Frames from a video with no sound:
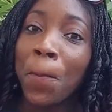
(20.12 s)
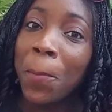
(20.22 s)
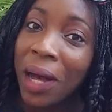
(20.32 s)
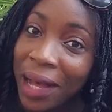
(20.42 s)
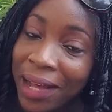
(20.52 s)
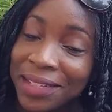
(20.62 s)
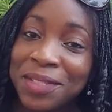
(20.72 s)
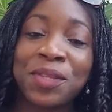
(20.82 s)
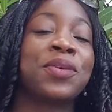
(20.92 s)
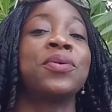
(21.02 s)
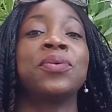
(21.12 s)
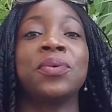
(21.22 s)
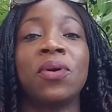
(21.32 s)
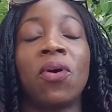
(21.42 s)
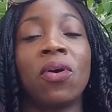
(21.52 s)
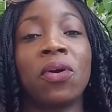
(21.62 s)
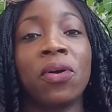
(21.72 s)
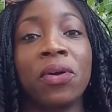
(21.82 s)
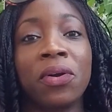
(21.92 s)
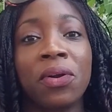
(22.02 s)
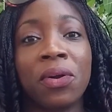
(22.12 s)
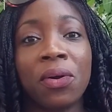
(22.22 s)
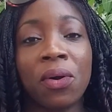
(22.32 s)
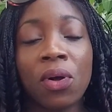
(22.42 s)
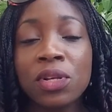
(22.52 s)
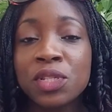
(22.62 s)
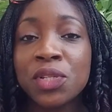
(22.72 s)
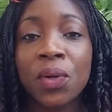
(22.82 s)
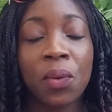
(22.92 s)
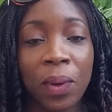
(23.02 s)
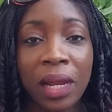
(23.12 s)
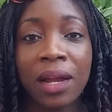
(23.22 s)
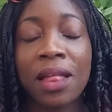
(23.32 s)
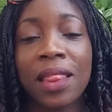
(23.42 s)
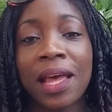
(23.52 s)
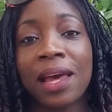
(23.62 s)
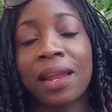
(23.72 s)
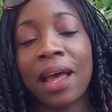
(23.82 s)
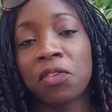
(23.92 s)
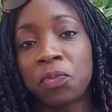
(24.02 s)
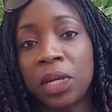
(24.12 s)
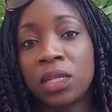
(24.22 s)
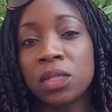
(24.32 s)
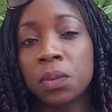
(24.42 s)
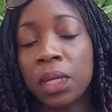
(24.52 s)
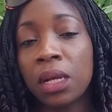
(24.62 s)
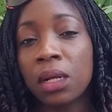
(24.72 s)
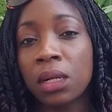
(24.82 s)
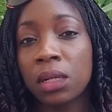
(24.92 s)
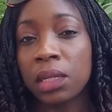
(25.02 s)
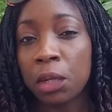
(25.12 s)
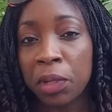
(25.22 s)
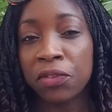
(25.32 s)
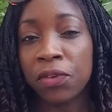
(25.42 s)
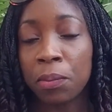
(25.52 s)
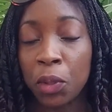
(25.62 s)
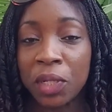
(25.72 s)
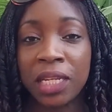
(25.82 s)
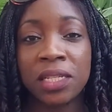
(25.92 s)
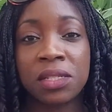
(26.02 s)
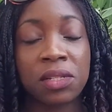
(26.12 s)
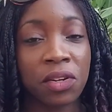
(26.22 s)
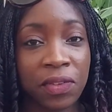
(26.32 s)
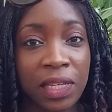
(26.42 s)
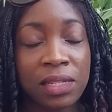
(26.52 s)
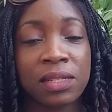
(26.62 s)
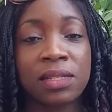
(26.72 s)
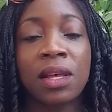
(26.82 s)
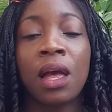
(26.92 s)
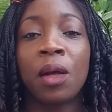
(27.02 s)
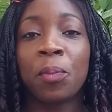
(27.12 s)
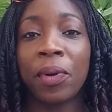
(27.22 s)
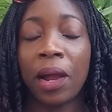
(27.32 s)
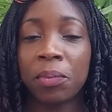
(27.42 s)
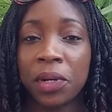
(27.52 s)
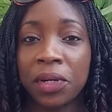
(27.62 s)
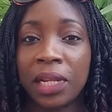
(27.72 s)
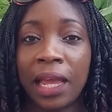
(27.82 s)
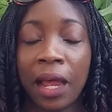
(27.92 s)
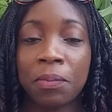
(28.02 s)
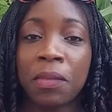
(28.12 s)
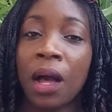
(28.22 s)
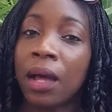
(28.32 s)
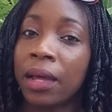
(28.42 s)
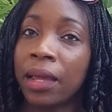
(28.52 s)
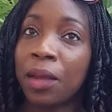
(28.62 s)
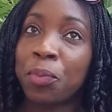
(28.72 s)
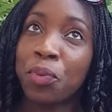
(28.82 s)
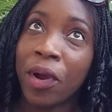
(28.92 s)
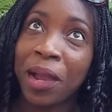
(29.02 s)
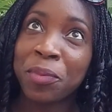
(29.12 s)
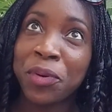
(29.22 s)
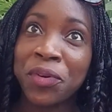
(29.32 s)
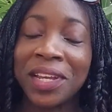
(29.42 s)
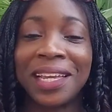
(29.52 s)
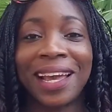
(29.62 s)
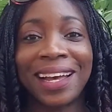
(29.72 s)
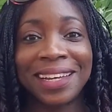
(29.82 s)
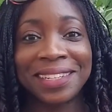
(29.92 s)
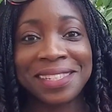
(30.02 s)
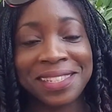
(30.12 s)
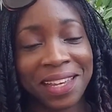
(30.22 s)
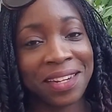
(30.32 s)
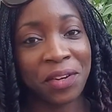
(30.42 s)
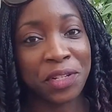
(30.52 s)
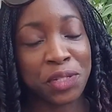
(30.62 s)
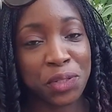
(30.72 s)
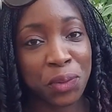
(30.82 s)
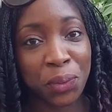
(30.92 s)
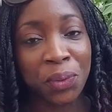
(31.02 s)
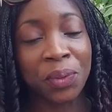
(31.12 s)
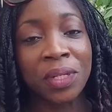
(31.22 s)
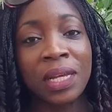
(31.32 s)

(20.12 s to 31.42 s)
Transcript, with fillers: But you are also aware that I've been doing a little bit of community service, primarily at my primary and secondary school,